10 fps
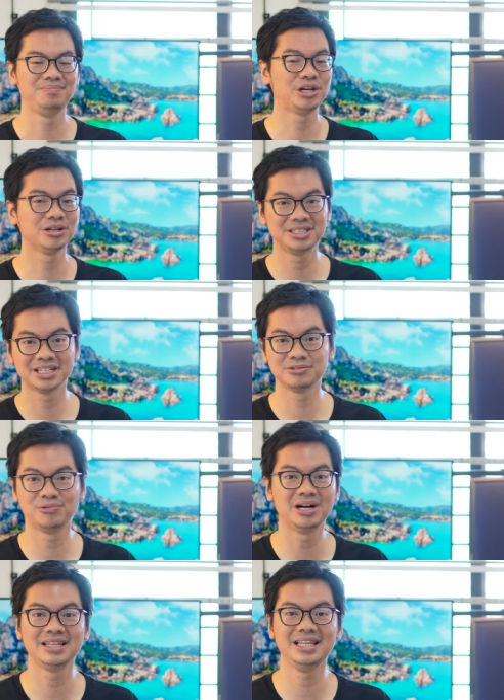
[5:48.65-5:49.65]
because there's
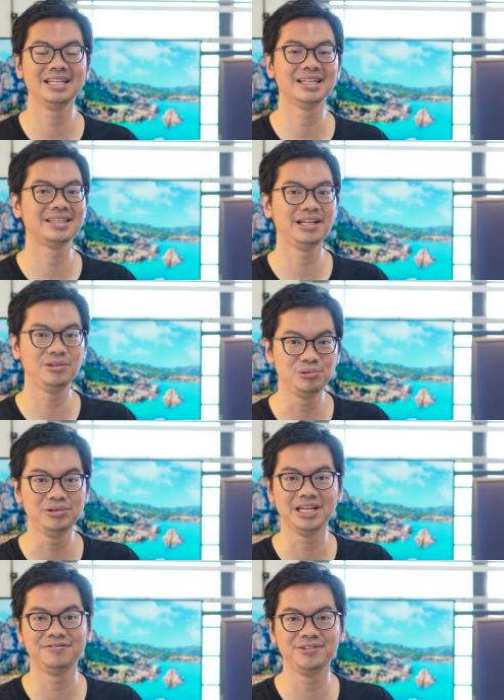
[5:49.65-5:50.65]
one thing that they do
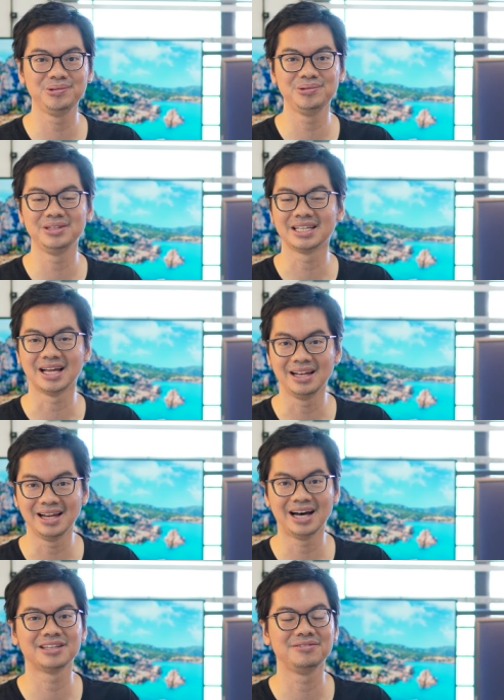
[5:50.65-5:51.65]
give you that a
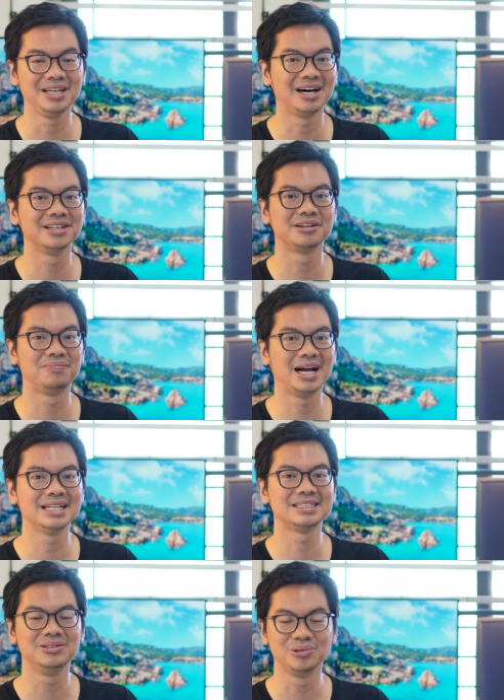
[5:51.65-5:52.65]
lot of the other
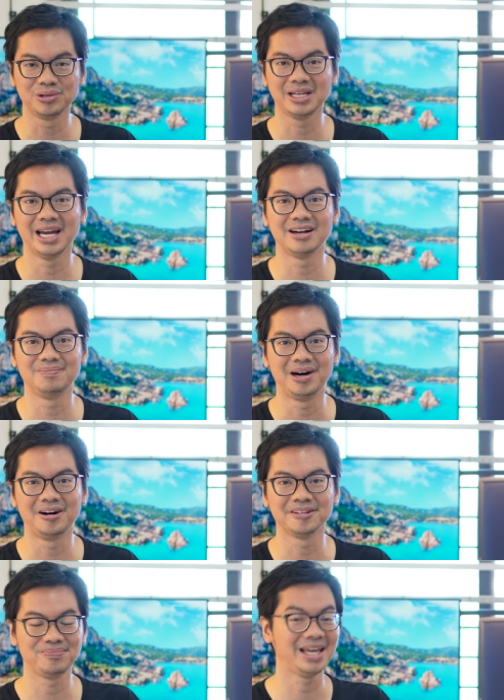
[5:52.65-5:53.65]
brands don't care
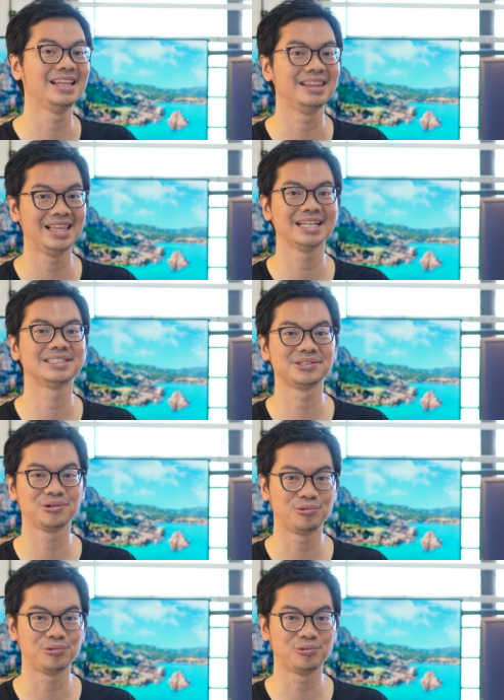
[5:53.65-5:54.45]
about, and that's